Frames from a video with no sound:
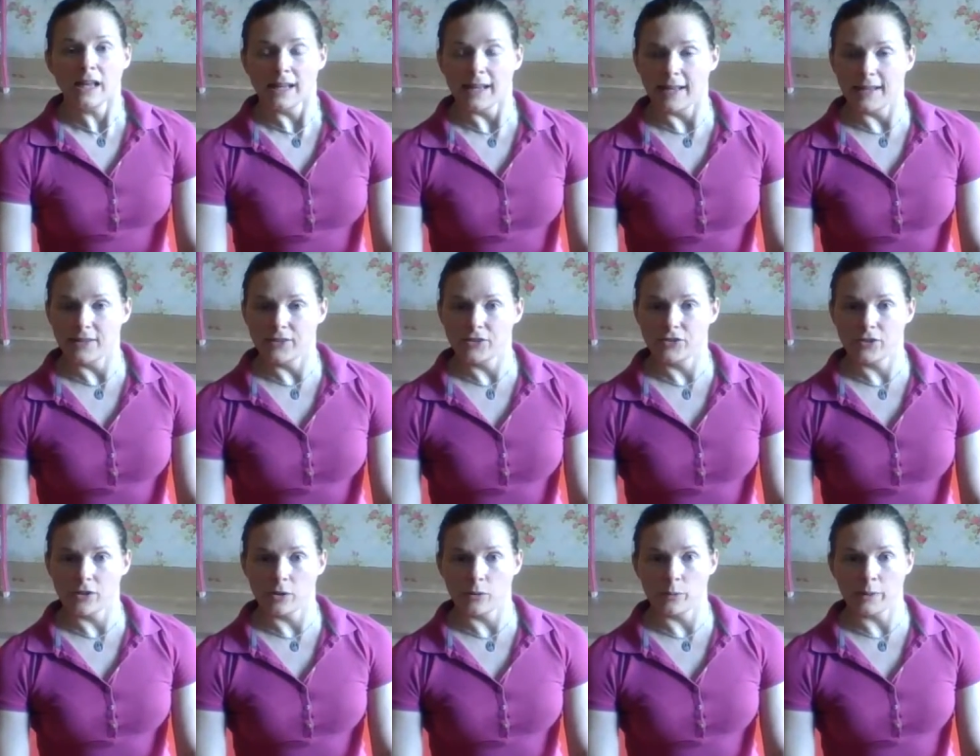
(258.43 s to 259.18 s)
And
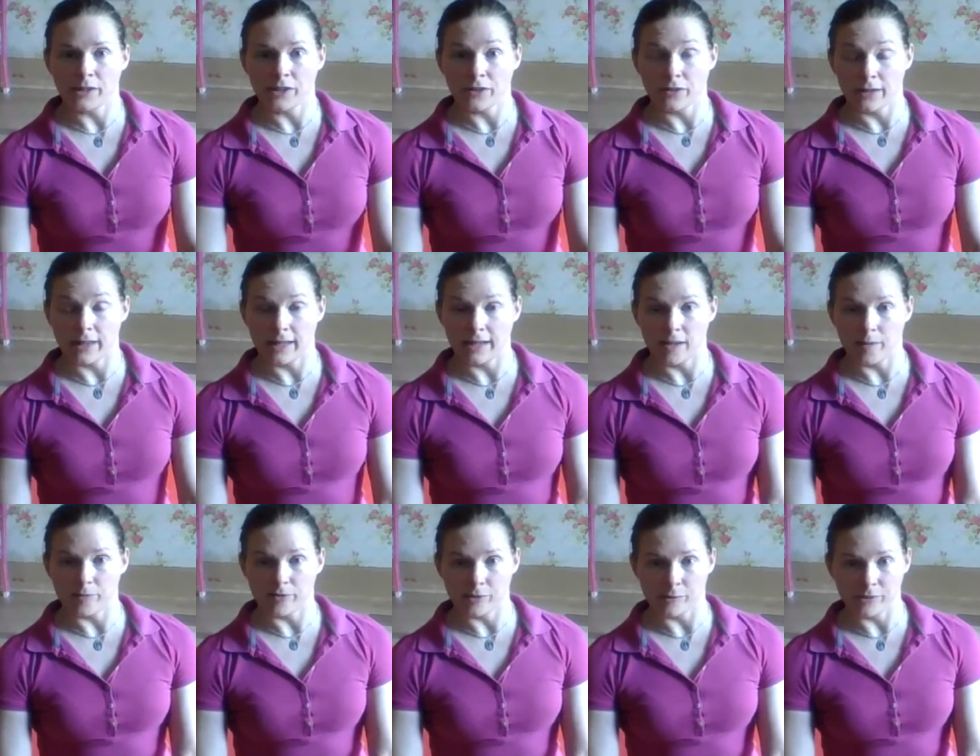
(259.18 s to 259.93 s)
so when you get
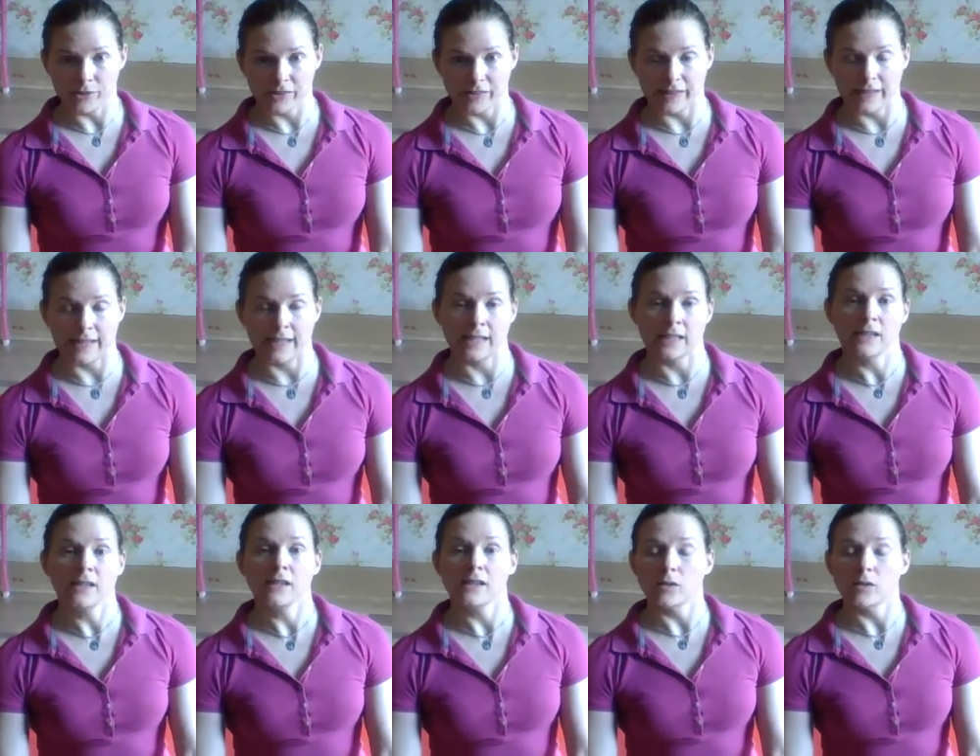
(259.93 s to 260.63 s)
up from sitting,